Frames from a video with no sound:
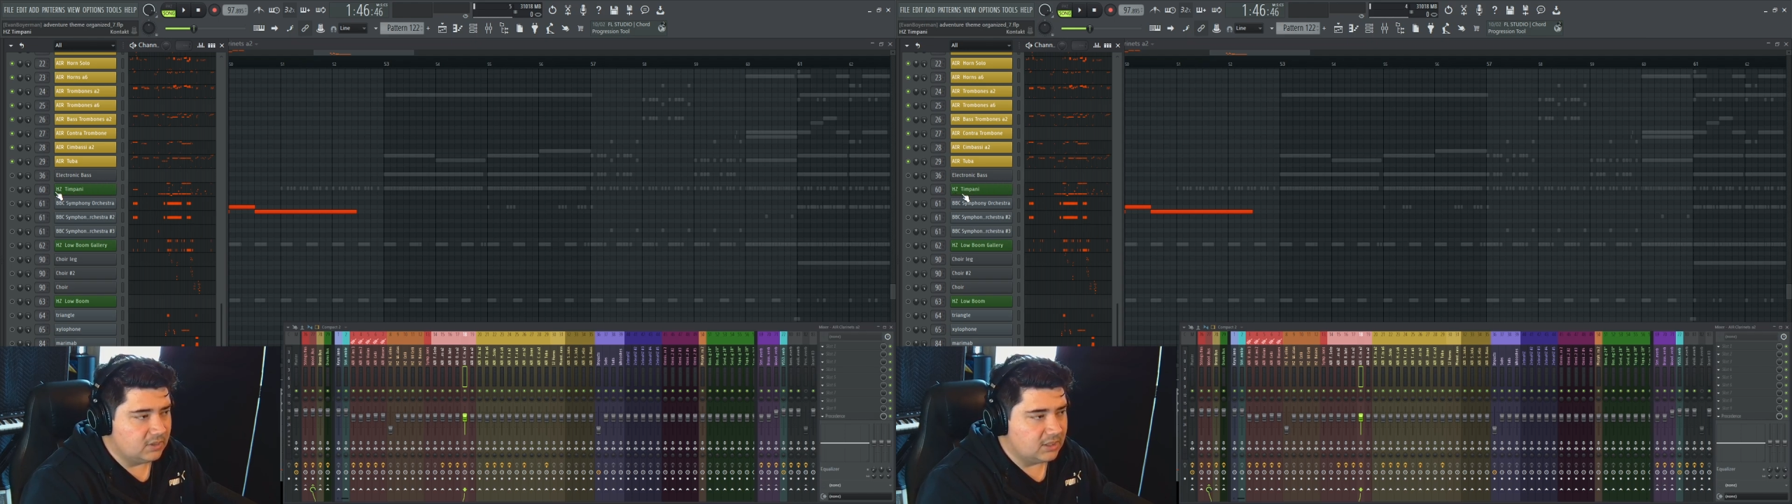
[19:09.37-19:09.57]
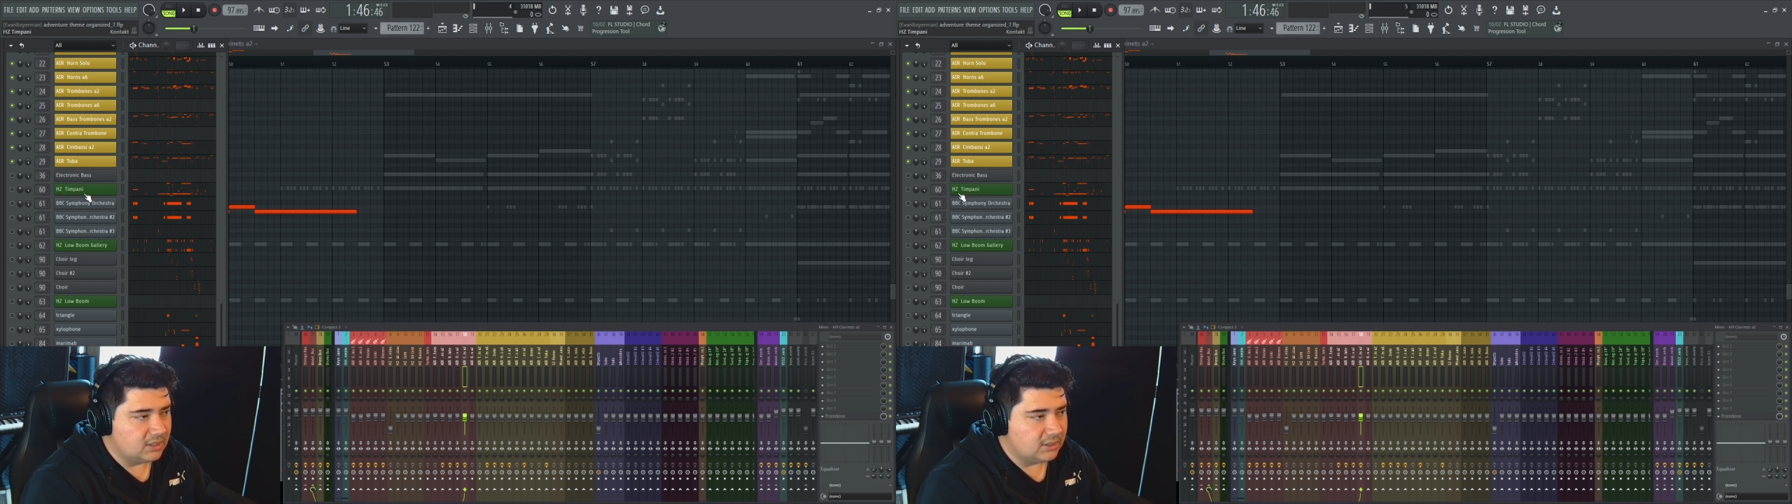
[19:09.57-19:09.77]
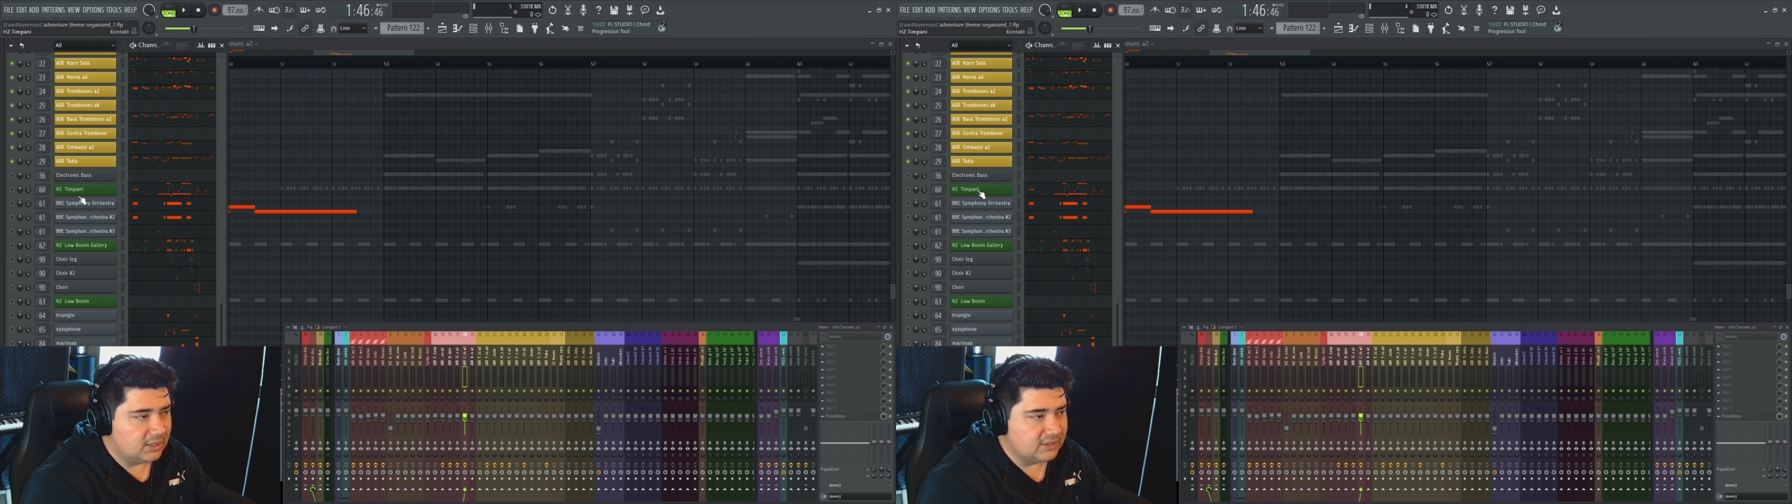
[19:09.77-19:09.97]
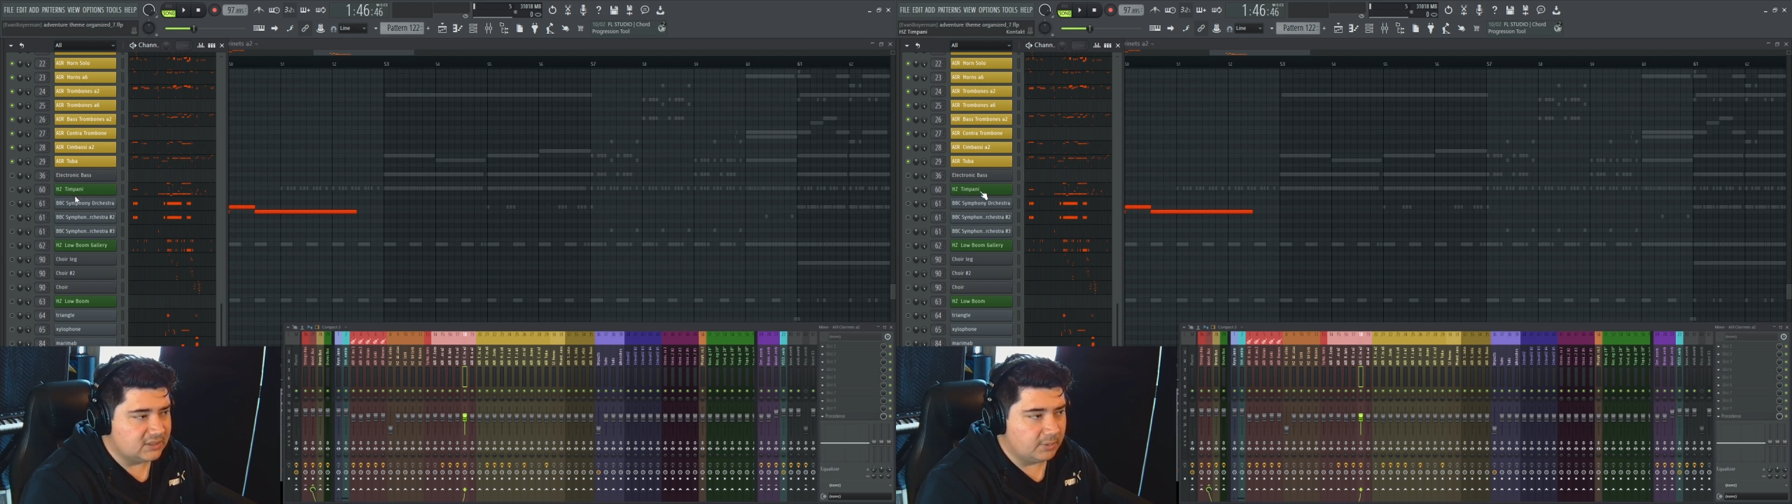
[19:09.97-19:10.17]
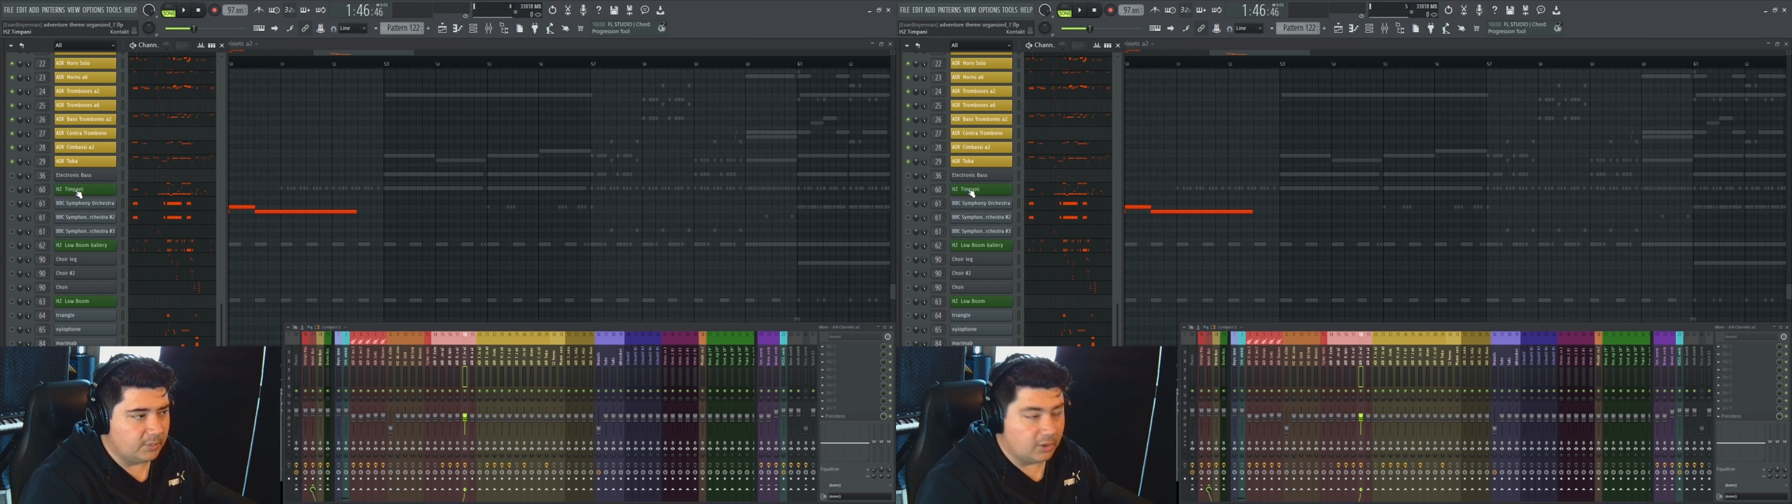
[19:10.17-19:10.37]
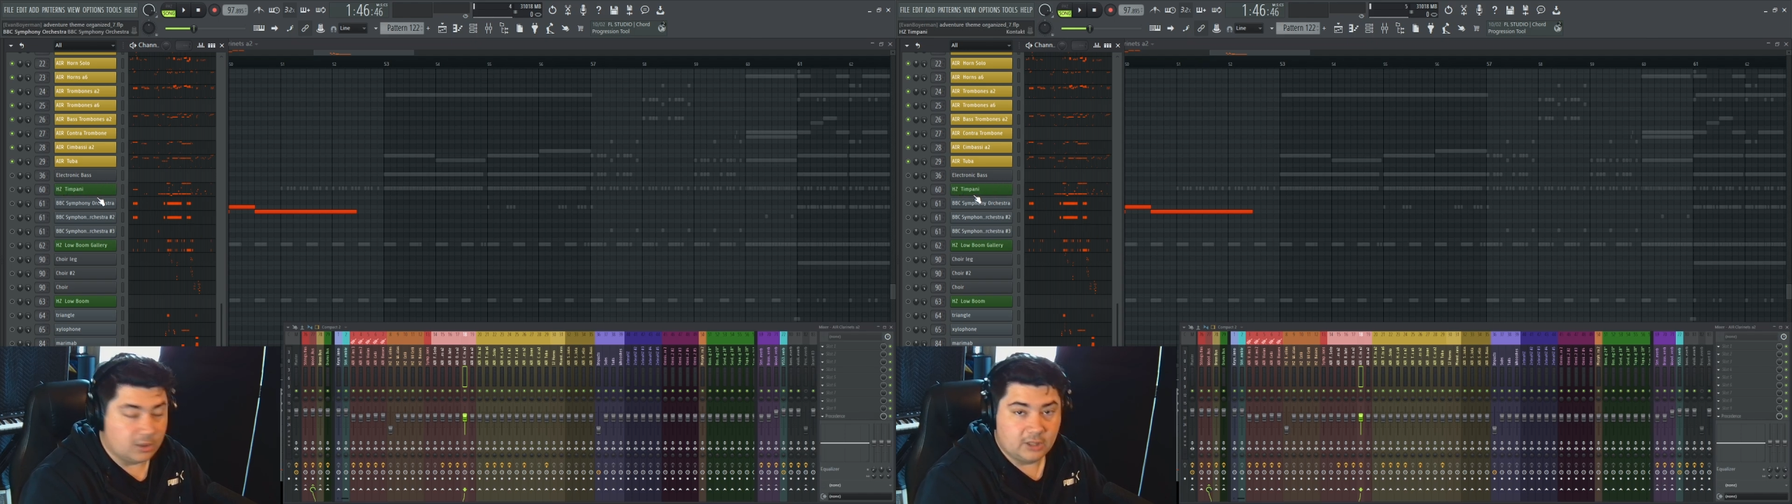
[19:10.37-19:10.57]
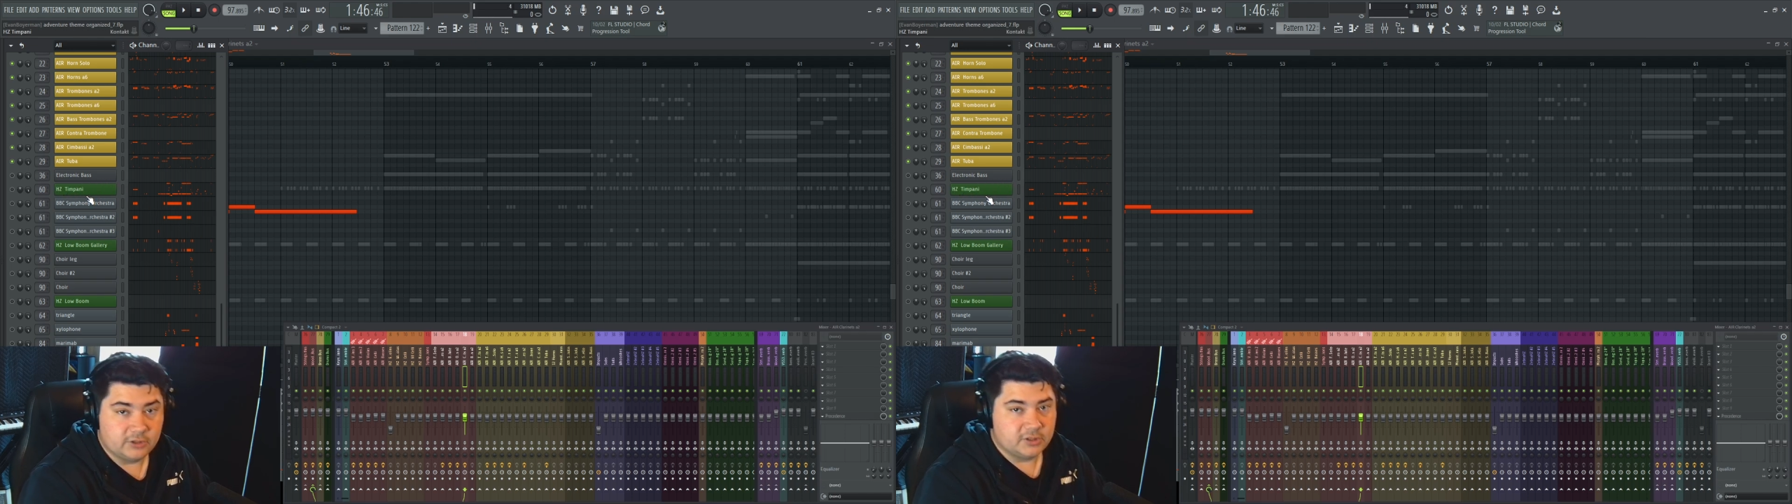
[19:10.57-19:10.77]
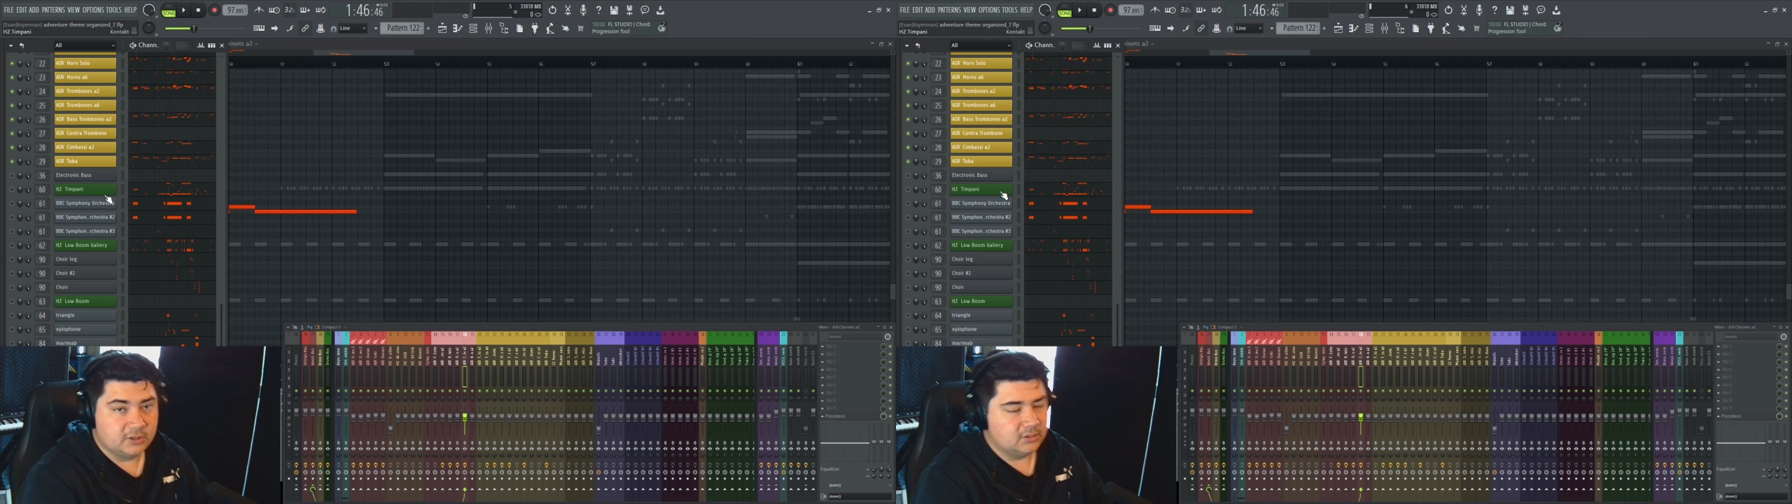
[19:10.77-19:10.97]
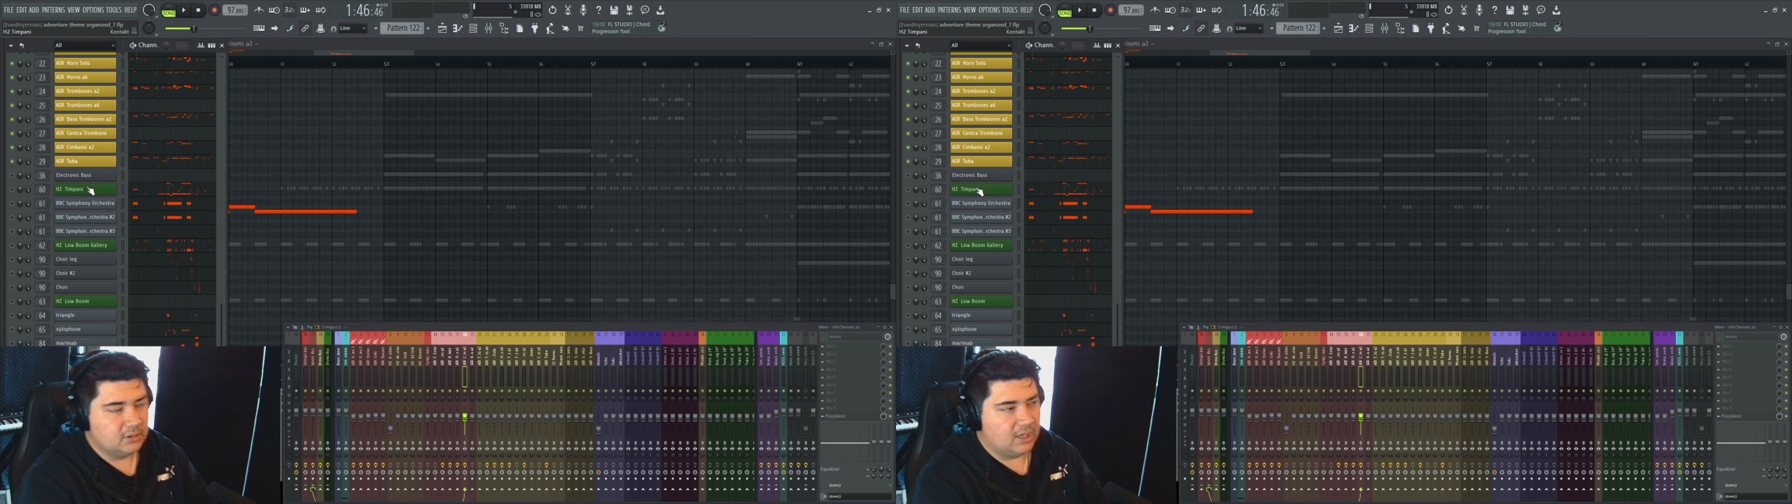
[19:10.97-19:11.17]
the Hans Zimmer percussion